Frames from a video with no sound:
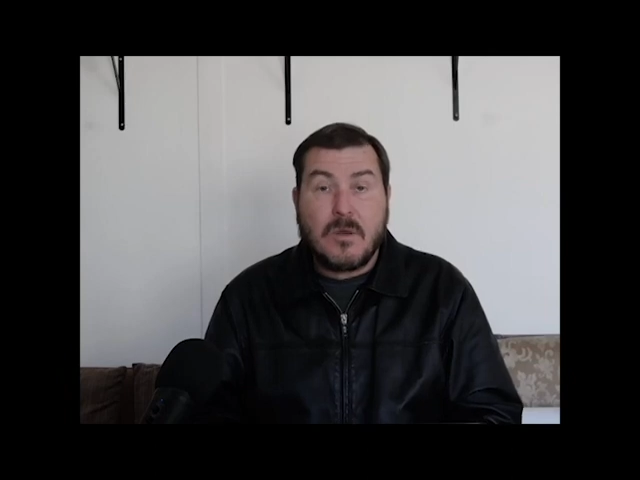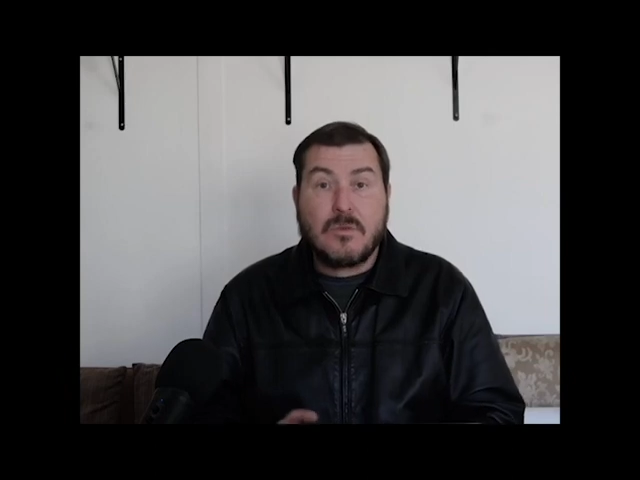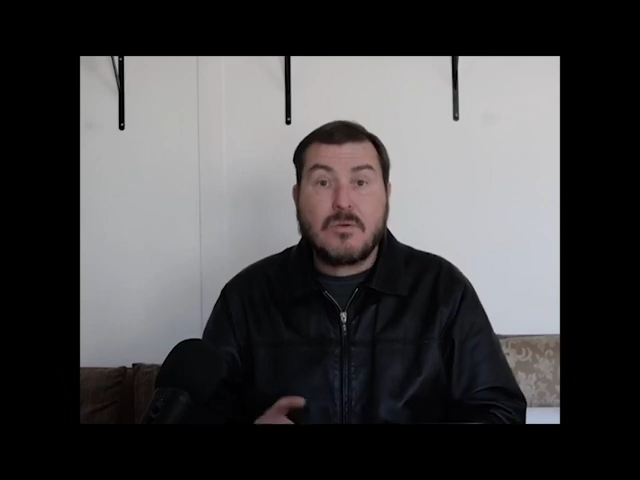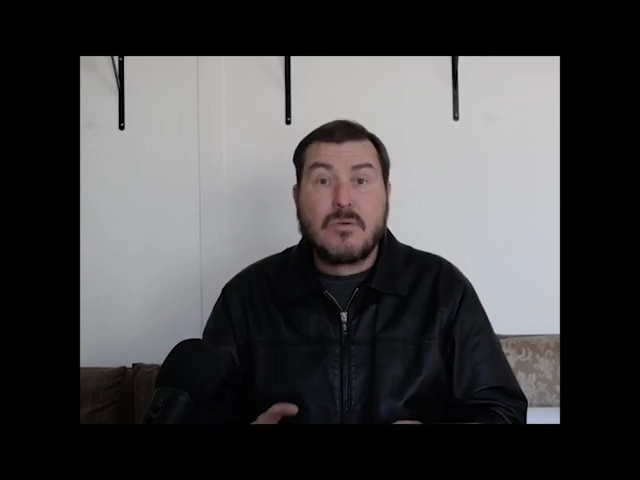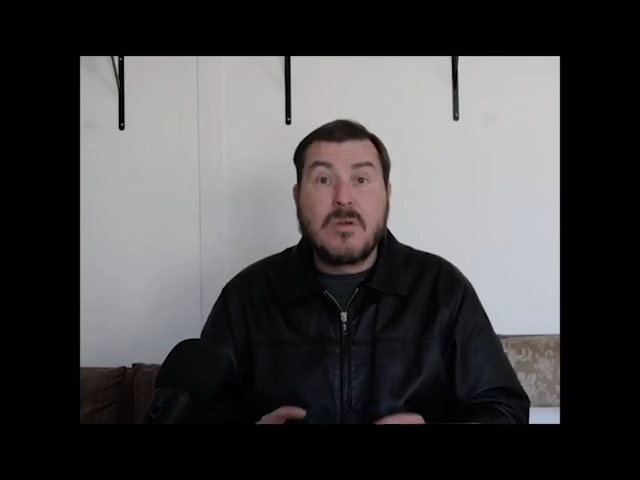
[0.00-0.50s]

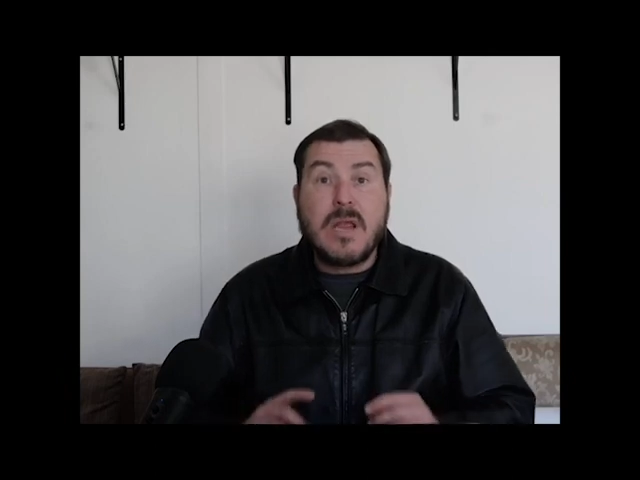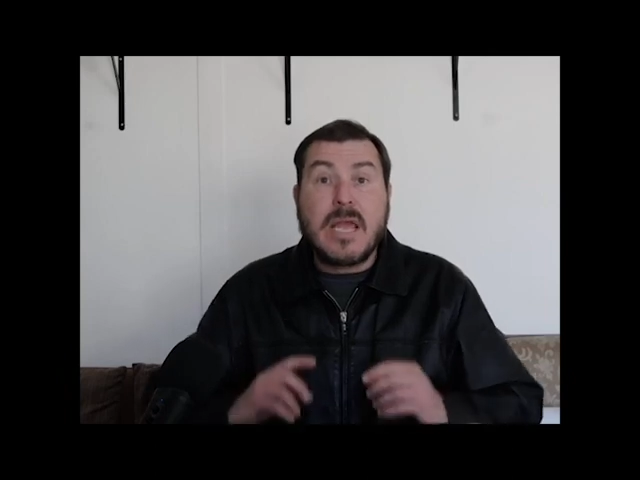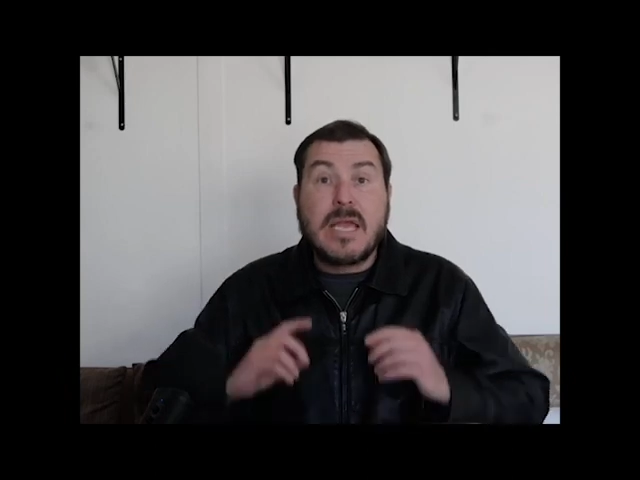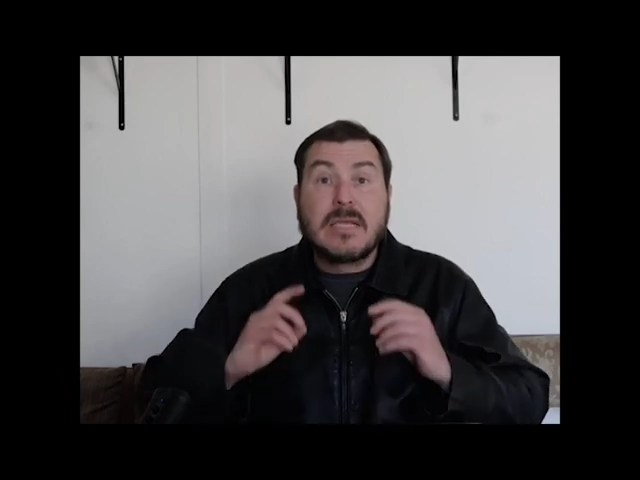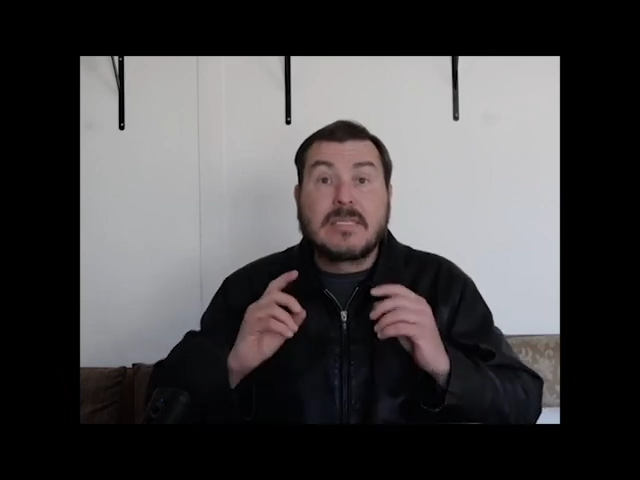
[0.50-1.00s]

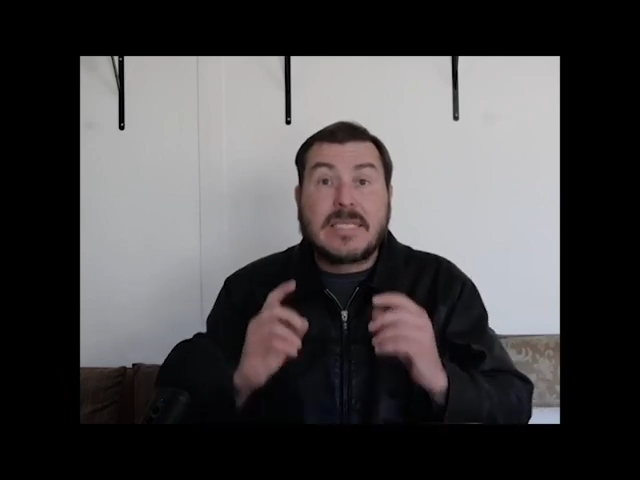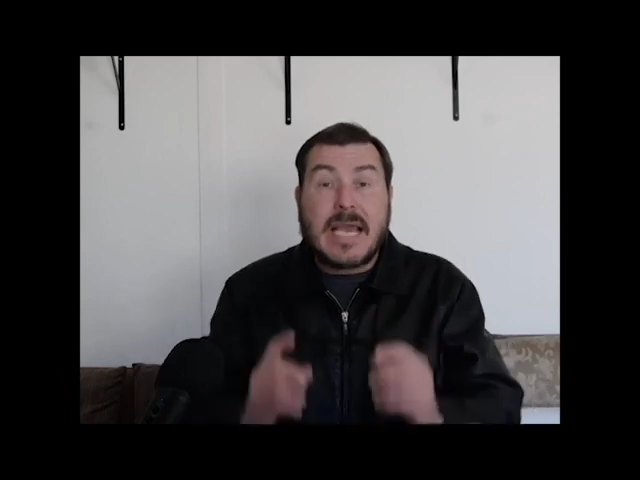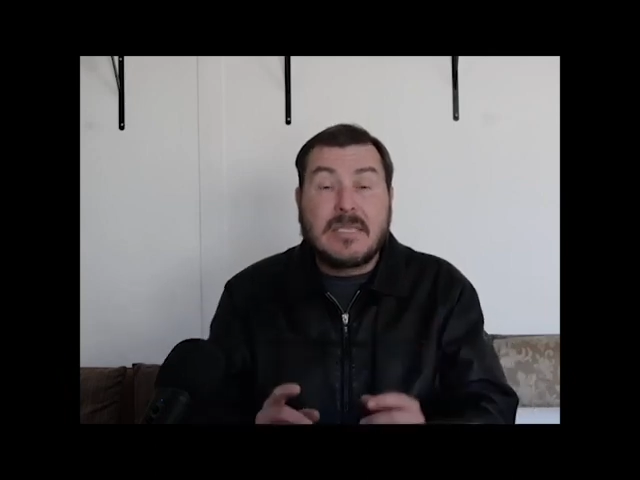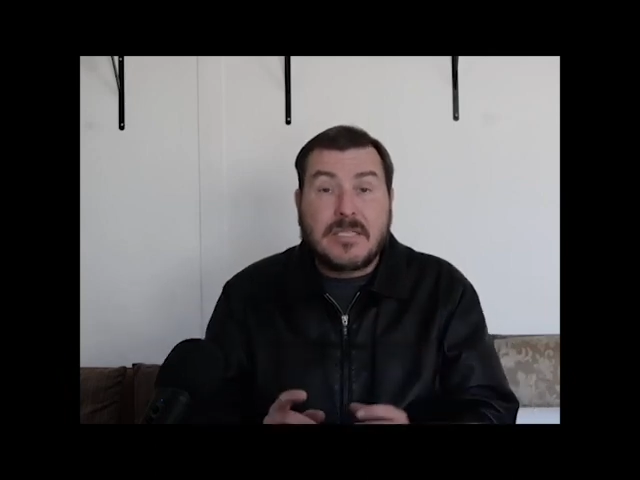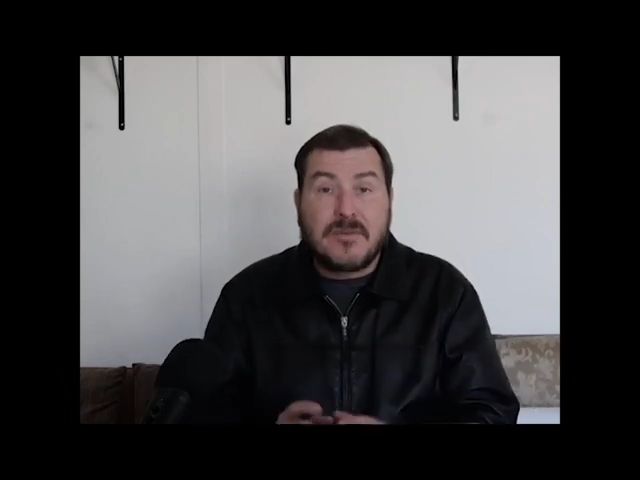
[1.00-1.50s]

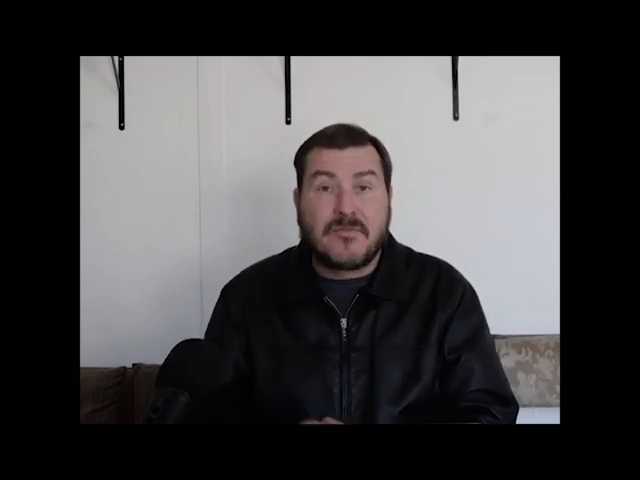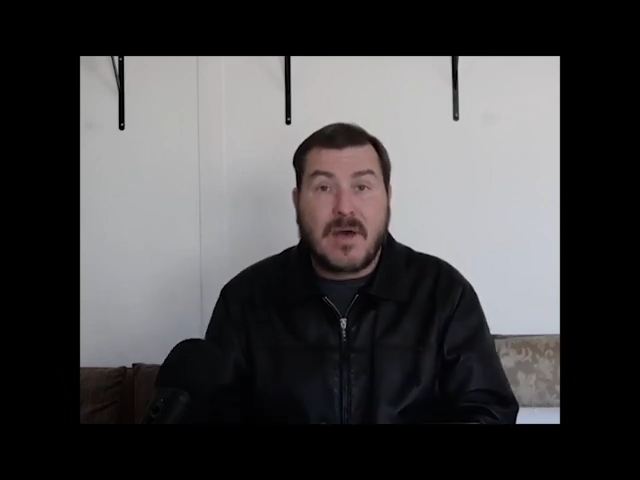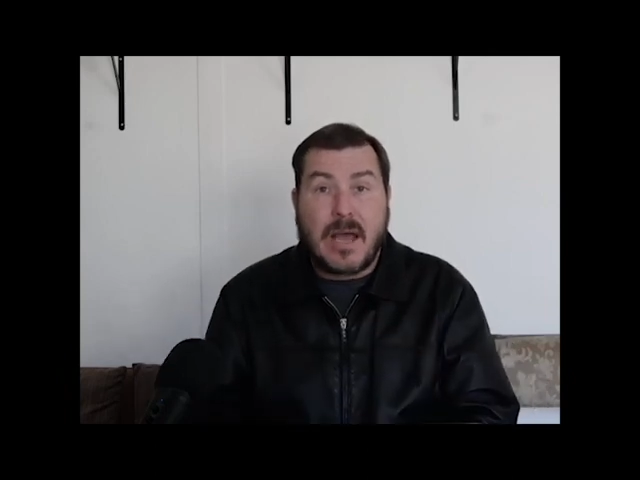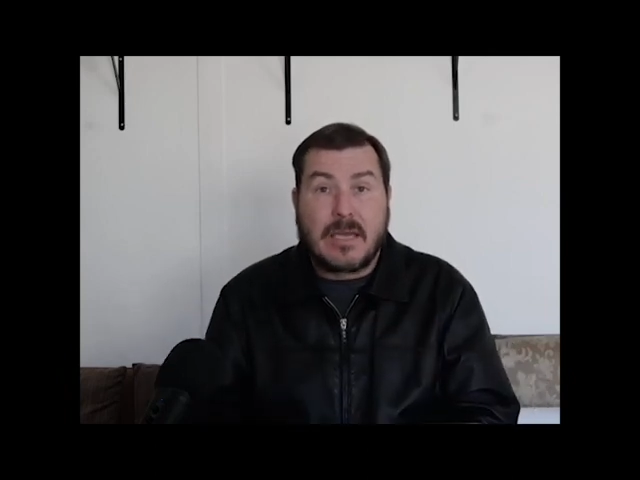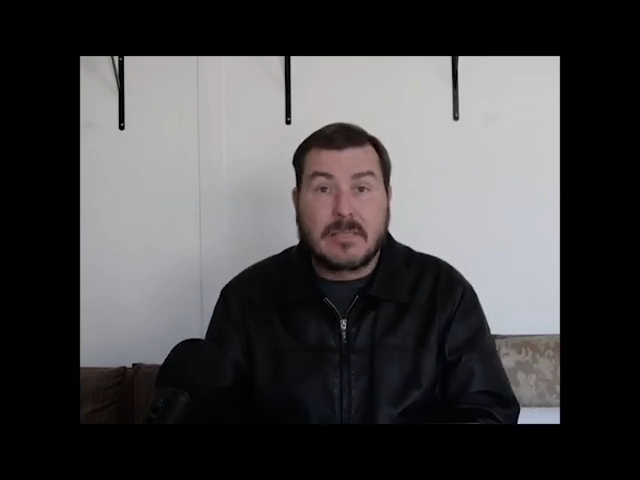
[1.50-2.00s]

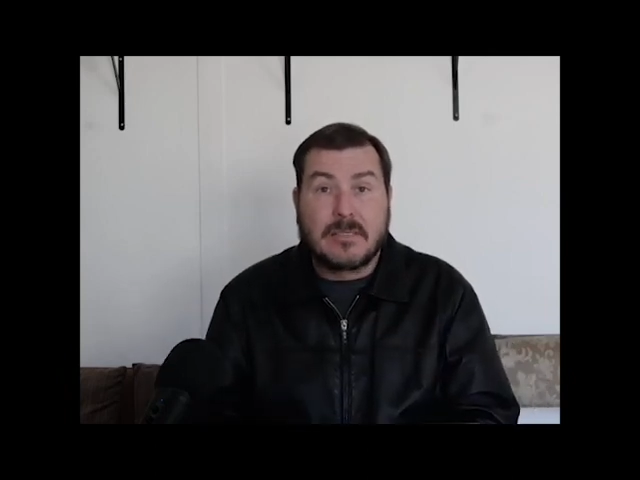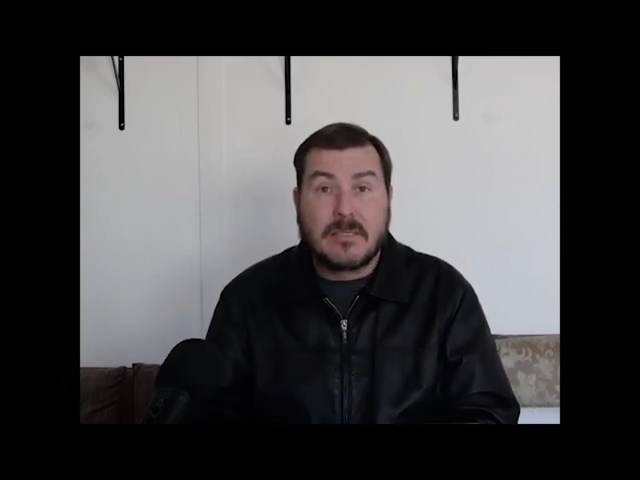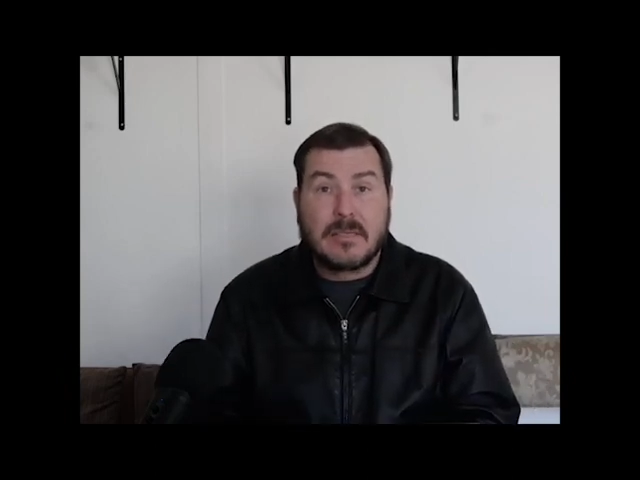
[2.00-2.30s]
re-intensify it.